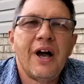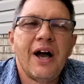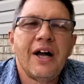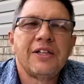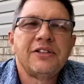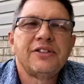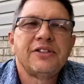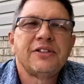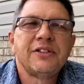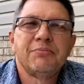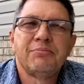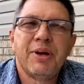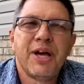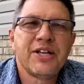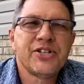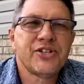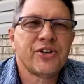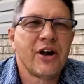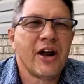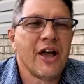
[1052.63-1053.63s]
Us,
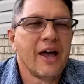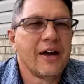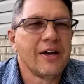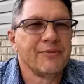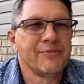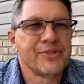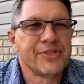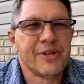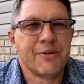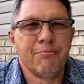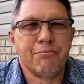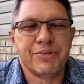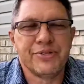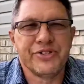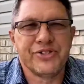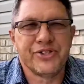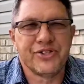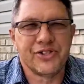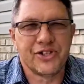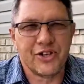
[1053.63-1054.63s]
Pastor Adam, some
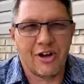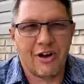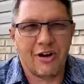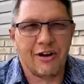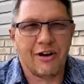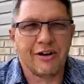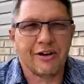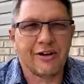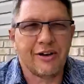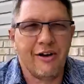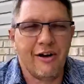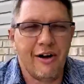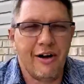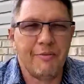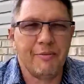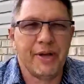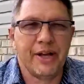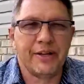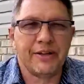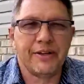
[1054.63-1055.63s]
bizarre
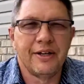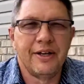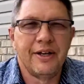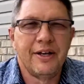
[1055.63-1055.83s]
comment